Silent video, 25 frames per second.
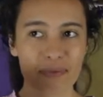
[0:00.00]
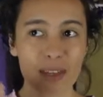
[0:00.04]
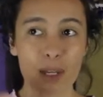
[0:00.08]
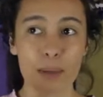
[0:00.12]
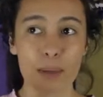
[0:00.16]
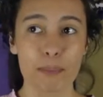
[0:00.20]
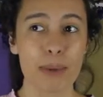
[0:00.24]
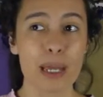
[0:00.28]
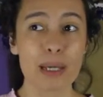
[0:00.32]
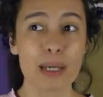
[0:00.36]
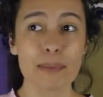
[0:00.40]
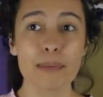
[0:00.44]

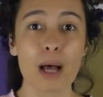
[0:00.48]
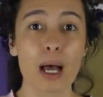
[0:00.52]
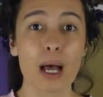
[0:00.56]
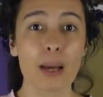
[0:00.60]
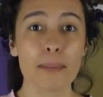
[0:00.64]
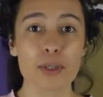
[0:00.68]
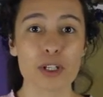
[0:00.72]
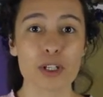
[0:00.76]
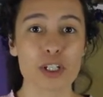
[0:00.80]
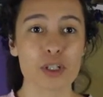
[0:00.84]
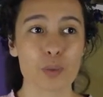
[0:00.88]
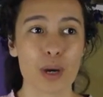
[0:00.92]
Big
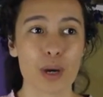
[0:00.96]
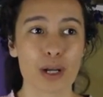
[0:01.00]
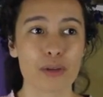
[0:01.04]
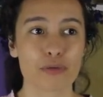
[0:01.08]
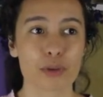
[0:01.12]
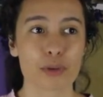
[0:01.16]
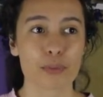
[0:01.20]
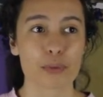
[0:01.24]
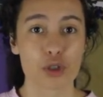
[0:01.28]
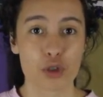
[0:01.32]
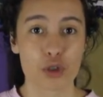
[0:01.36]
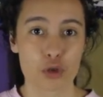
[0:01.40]
Mom just went
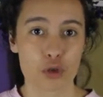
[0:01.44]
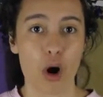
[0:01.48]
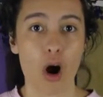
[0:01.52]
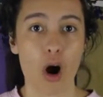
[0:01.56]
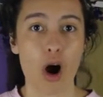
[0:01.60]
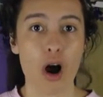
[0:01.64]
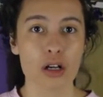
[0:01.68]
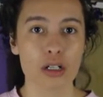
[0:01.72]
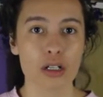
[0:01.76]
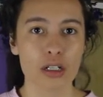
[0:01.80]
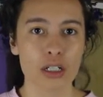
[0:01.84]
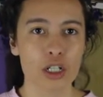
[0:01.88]
from
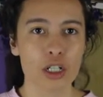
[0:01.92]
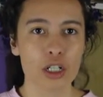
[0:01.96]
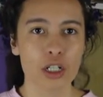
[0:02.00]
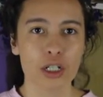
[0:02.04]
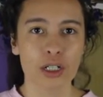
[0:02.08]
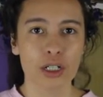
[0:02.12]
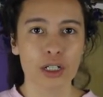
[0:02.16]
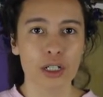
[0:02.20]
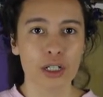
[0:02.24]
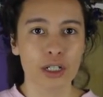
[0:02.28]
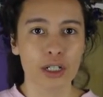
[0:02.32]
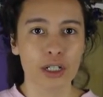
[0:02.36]
strong,
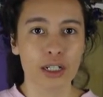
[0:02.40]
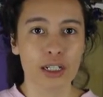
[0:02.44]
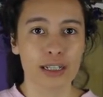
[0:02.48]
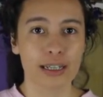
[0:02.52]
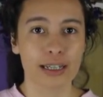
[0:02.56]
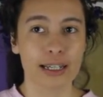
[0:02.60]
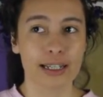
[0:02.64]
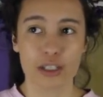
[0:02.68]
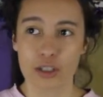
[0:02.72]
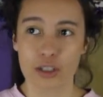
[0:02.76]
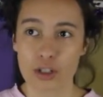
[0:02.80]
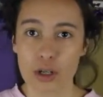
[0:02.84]

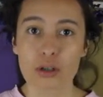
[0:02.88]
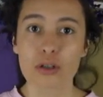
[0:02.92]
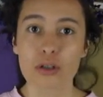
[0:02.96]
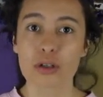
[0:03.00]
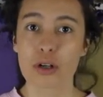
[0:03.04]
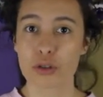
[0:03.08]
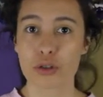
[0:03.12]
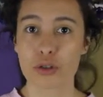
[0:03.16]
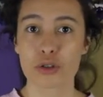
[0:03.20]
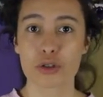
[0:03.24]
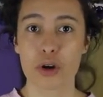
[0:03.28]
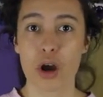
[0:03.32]
like
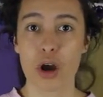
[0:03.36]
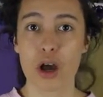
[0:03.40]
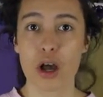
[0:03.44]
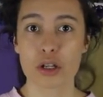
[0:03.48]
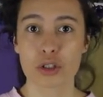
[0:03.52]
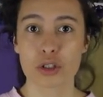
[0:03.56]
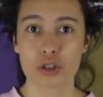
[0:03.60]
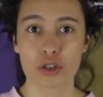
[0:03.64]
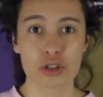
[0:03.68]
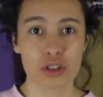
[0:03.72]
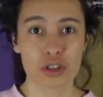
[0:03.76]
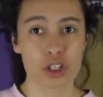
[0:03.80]
Yonko strong,
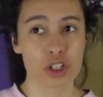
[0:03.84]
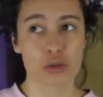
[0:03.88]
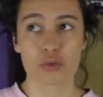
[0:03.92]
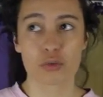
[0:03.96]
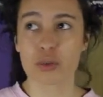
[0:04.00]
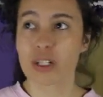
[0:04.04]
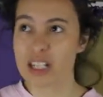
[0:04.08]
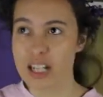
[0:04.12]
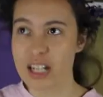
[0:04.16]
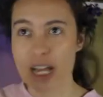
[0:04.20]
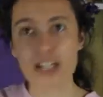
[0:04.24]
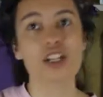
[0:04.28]
to just
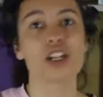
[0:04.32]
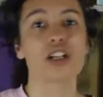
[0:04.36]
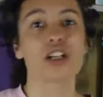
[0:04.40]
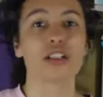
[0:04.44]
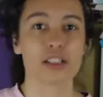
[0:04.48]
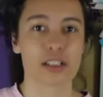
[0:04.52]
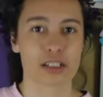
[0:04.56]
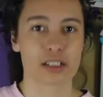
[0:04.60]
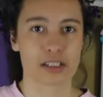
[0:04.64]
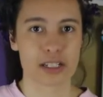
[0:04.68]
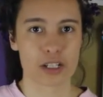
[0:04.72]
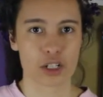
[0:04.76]

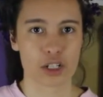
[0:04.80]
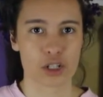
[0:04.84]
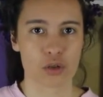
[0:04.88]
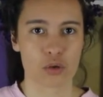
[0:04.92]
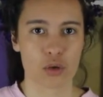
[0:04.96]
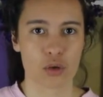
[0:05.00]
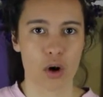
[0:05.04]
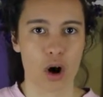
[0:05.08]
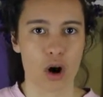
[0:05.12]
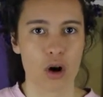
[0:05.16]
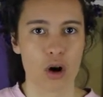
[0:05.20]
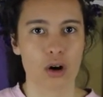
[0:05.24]
ridiculously
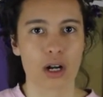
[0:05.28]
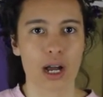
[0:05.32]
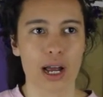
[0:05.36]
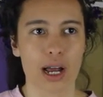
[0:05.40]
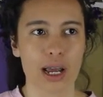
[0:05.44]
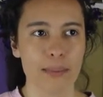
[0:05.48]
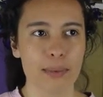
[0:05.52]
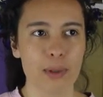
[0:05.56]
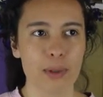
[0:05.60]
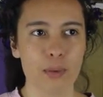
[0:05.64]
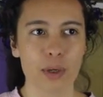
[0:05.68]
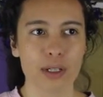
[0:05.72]
strong.
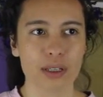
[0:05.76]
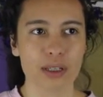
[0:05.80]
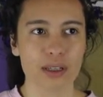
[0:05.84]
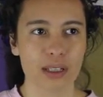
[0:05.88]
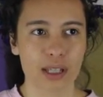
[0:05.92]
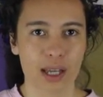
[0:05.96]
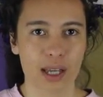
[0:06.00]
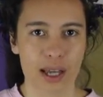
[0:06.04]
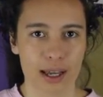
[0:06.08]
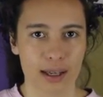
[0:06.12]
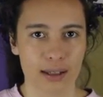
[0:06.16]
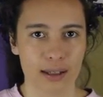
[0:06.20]
I mean, what
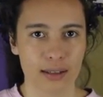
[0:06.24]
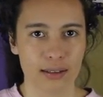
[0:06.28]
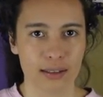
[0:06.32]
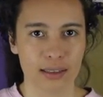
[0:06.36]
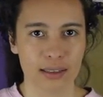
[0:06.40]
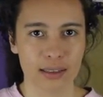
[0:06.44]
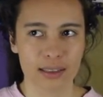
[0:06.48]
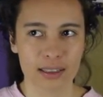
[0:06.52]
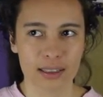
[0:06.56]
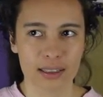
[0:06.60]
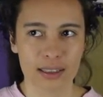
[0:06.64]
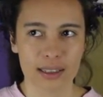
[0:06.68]
the hell?
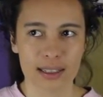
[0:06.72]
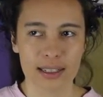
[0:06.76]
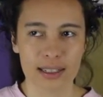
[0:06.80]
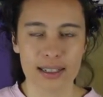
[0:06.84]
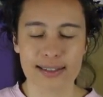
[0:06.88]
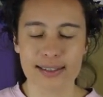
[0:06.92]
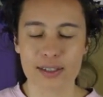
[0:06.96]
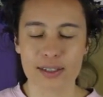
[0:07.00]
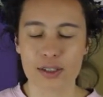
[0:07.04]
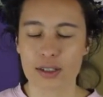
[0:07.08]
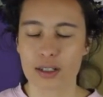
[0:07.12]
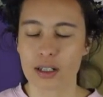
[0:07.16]

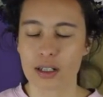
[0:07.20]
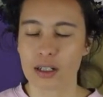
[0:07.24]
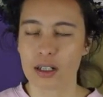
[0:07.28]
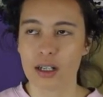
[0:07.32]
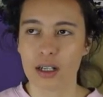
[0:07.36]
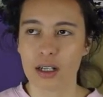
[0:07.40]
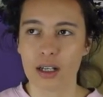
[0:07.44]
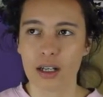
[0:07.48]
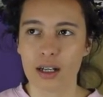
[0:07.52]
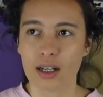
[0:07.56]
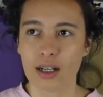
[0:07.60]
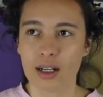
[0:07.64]

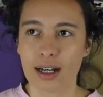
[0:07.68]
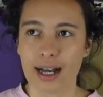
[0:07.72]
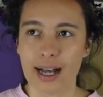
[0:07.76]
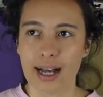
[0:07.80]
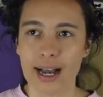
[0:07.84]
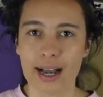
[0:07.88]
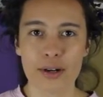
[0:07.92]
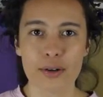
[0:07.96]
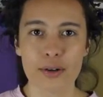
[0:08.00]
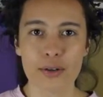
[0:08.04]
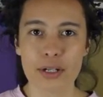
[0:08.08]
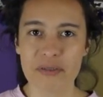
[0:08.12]

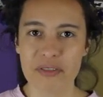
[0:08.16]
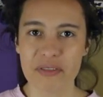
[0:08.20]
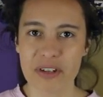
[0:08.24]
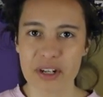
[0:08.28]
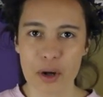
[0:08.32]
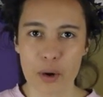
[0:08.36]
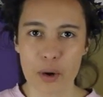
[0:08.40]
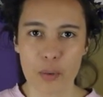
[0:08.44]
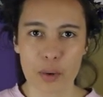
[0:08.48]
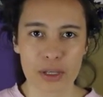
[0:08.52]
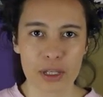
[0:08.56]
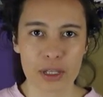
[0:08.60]
I don't even
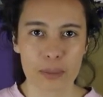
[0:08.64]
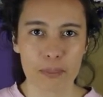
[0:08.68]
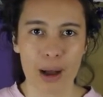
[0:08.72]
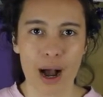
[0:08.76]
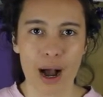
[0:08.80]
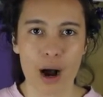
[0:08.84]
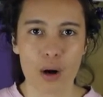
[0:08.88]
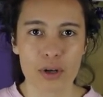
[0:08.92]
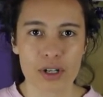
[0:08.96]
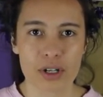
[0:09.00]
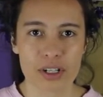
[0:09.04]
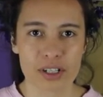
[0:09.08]
know what the
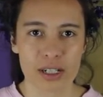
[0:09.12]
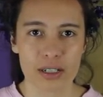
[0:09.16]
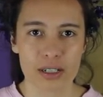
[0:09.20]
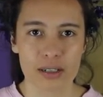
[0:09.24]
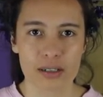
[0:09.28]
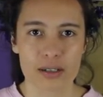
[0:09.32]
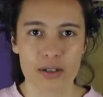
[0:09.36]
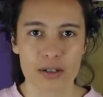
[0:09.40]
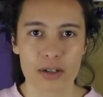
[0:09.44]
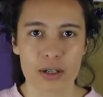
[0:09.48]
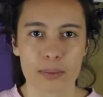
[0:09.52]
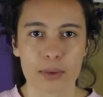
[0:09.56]
power
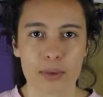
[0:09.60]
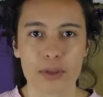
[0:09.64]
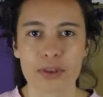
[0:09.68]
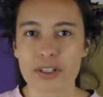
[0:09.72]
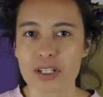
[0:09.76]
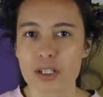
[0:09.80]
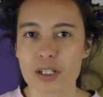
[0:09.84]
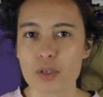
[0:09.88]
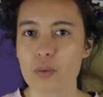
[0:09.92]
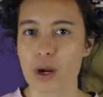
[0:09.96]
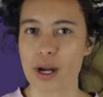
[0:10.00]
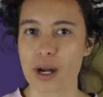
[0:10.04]
skills are anymore. This
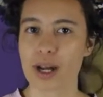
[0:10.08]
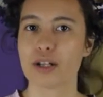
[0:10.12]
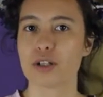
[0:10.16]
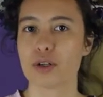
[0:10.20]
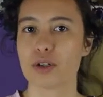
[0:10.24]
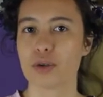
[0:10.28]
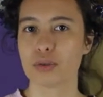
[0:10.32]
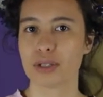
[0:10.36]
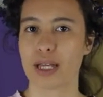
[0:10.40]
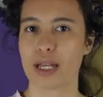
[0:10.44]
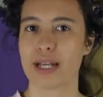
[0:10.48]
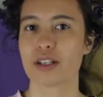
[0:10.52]
is why I
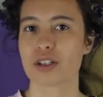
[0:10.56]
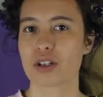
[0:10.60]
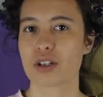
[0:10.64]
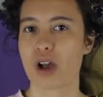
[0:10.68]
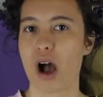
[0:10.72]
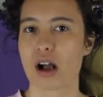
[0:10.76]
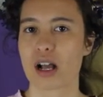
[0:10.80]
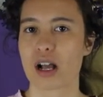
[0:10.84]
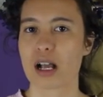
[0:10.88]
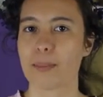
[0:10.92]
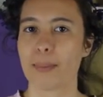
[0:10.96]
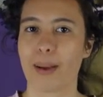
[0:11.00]
don't like
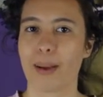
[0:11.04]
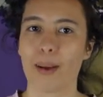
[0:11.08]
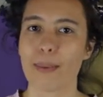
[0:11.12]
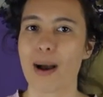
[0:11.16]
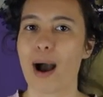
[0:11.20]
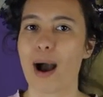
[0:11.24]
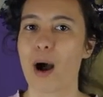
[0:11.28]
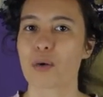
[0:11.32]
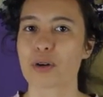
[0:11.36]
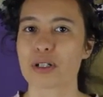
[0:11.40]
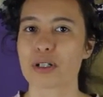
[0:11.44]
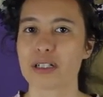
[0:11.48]
talking about
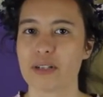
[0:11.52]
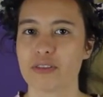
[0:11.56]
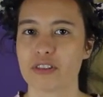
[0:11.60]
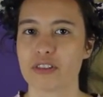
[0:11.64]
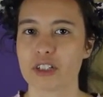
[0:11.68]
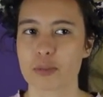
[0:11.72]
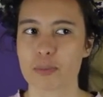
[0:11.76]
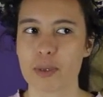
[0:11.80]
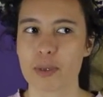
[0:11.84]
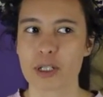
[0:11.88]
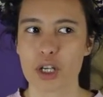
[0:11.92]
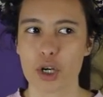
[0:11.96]
power
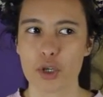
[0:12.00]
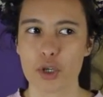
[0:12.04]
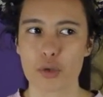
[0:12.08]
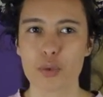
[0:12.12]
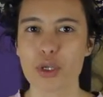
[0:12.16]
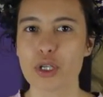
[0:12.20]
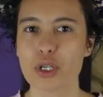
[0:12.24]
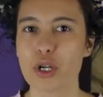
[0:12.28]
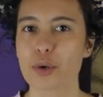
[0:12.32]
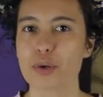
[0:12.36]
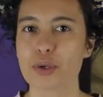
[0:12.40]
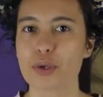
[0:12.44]
levels, because we
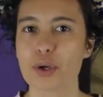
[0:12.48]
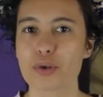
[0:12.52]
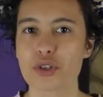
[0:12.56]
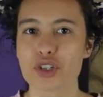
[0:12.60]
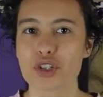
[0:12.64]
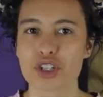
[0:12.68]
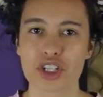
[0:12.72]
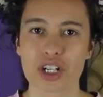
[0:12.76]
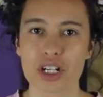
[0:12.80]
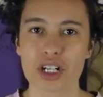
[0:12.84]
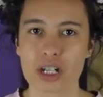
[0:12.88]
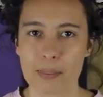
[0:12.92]
don't know
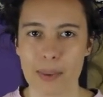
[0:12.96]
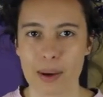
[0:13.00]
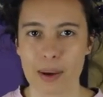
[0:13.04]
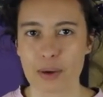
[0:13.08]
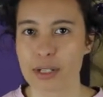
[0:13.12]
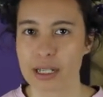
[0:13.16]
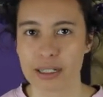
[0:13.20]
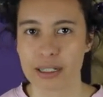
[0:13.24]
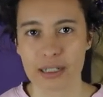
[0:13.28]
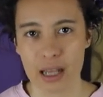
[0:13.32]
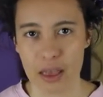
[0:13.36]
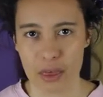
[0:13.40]
shit
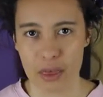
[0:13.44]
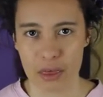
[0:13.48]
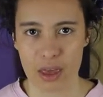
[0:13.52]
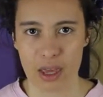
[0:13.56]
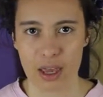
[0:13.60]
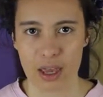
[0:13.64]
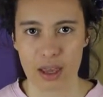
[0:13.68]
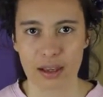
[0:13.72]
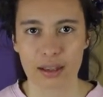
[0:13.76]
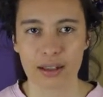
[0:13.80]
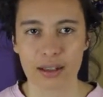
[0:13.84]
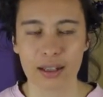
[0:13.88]
about
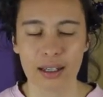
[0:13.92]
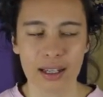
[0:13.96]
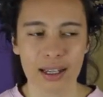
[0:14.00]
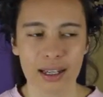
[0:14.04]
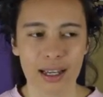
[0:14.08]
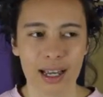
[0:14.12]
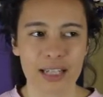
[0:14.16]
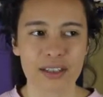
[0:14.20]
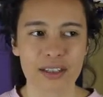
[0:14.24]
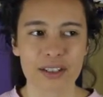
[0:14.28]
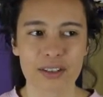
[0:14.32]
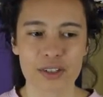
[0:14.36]
anything.
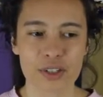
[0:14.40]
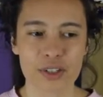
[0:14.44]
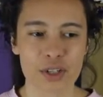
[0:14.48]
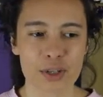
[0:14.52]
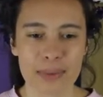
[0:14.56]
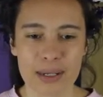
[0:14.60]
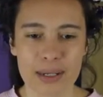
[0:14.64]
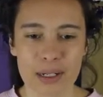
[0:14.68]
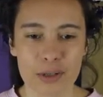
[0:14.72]
And there are so many